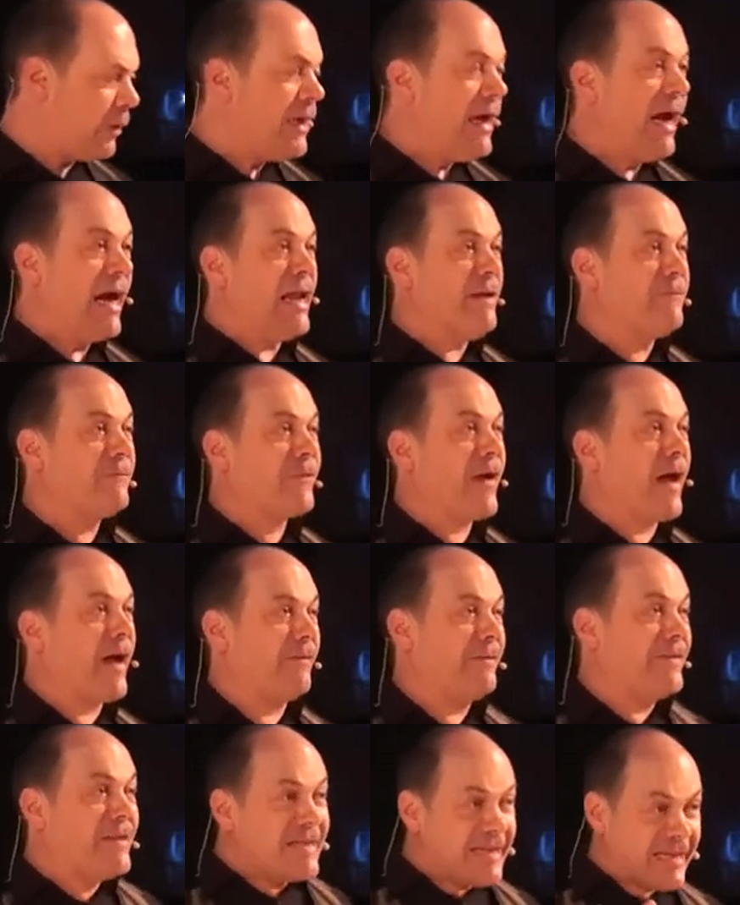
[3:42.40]
And in fact,
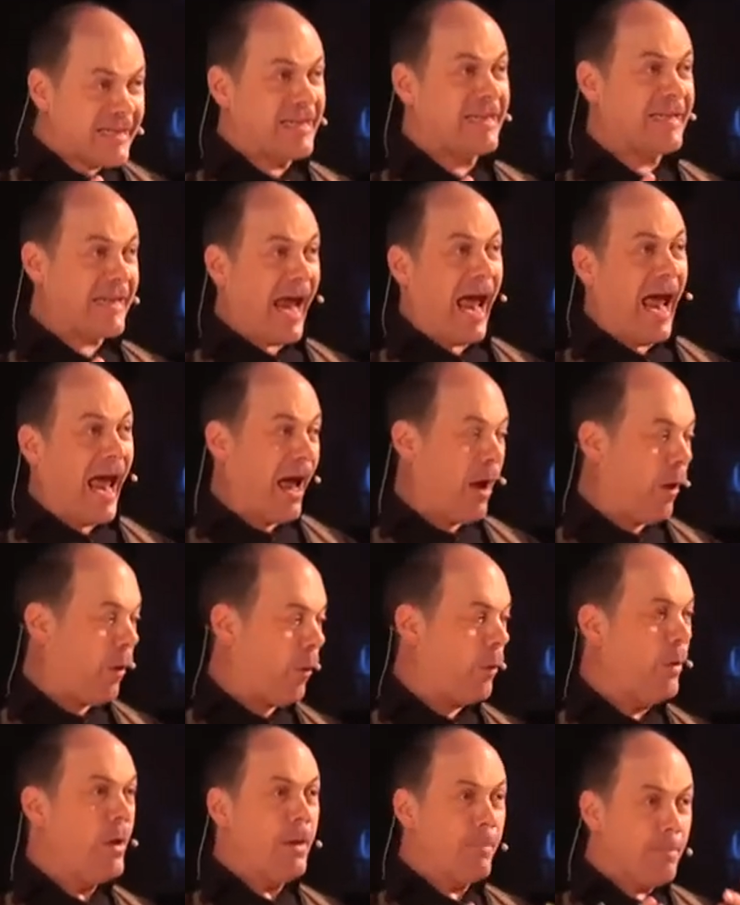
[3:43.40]
this is how
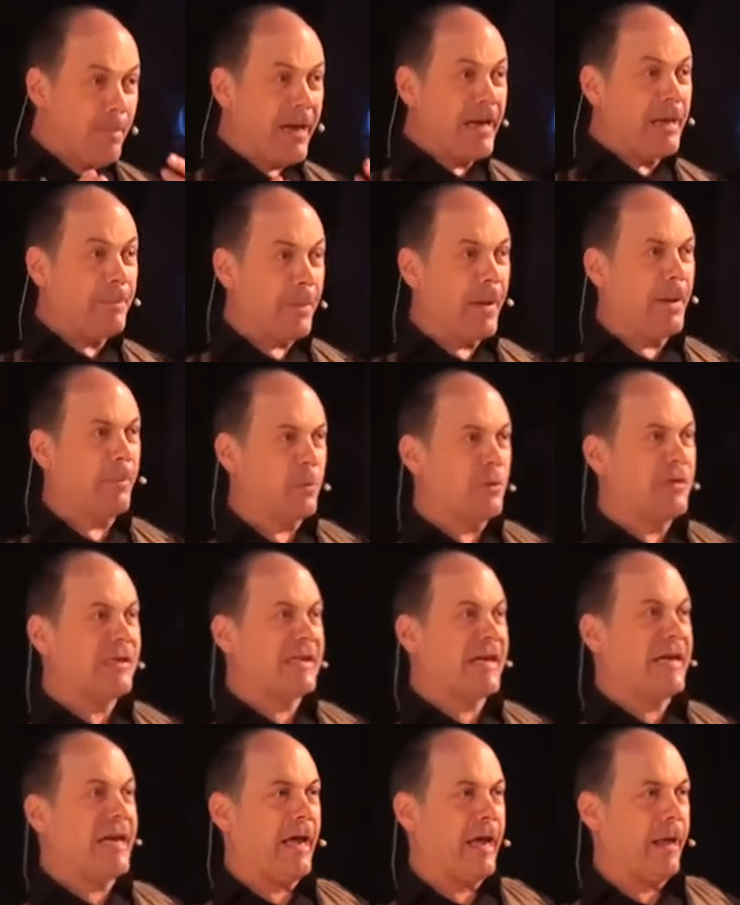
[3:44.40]
many people
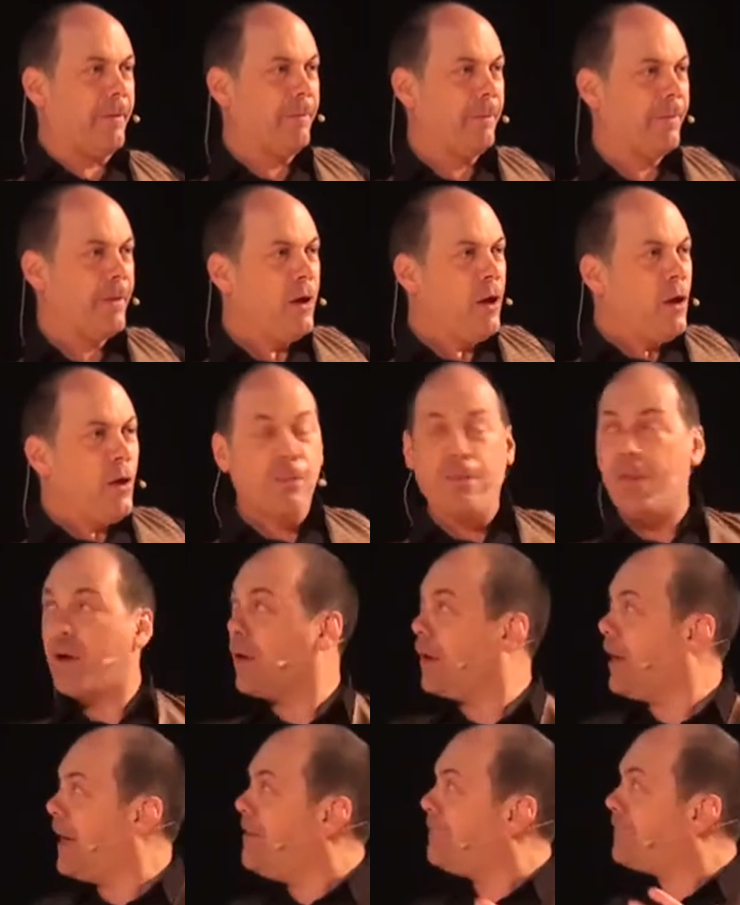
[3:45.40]
see it that
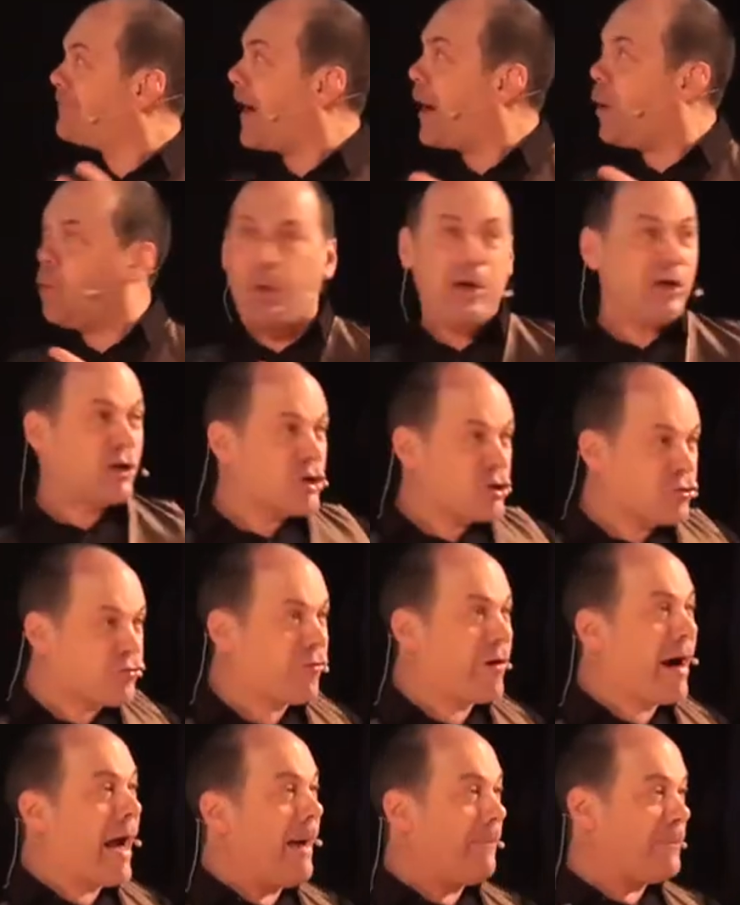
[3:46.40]
in fact we're
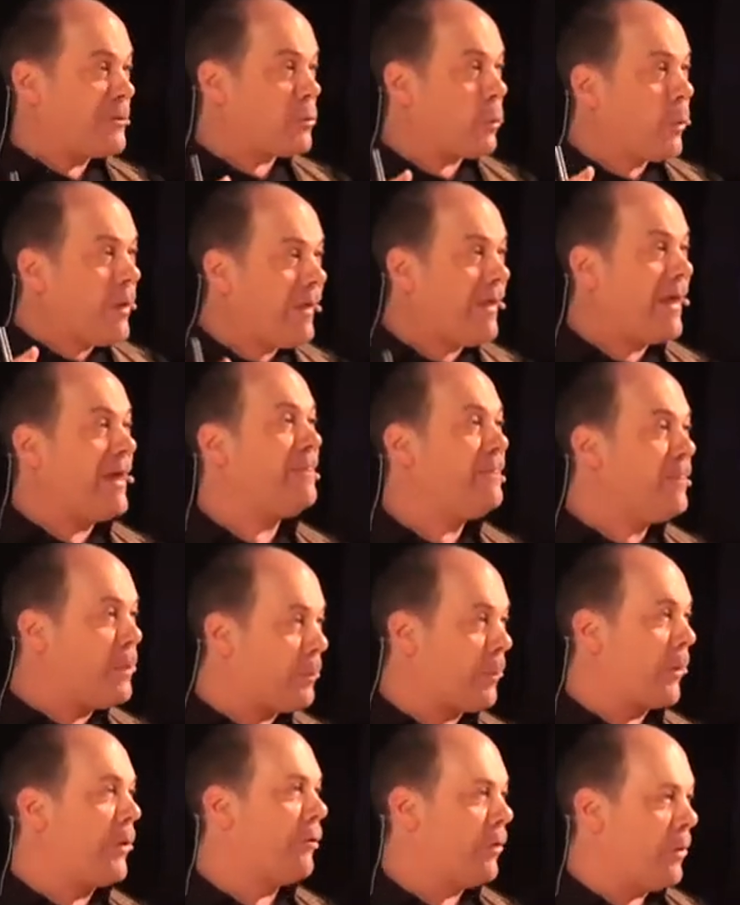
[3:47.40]
trapped within the
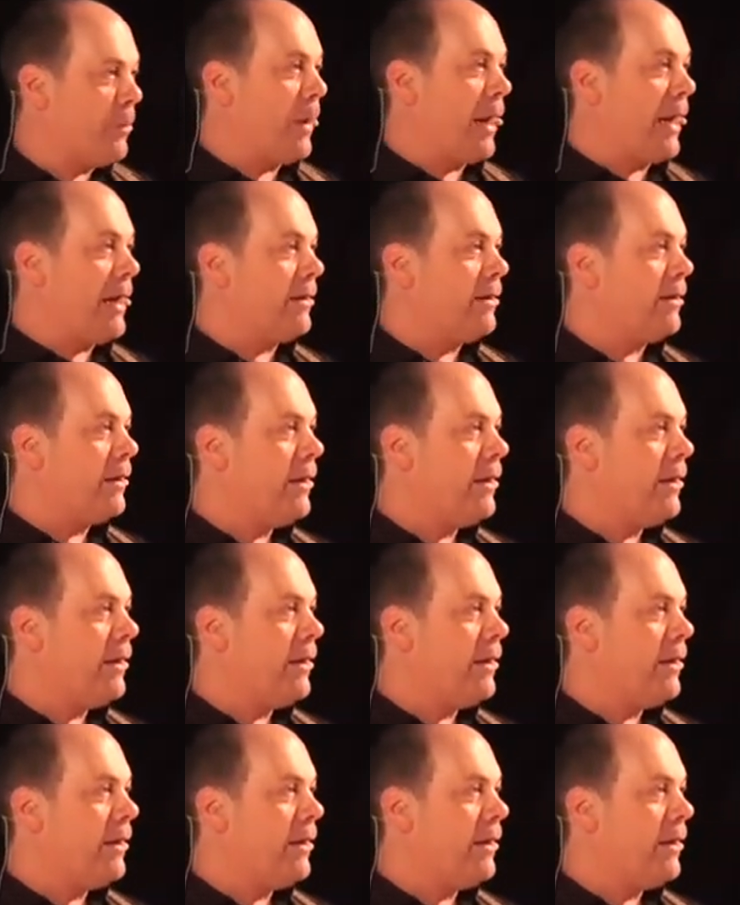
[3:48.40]
pyramid.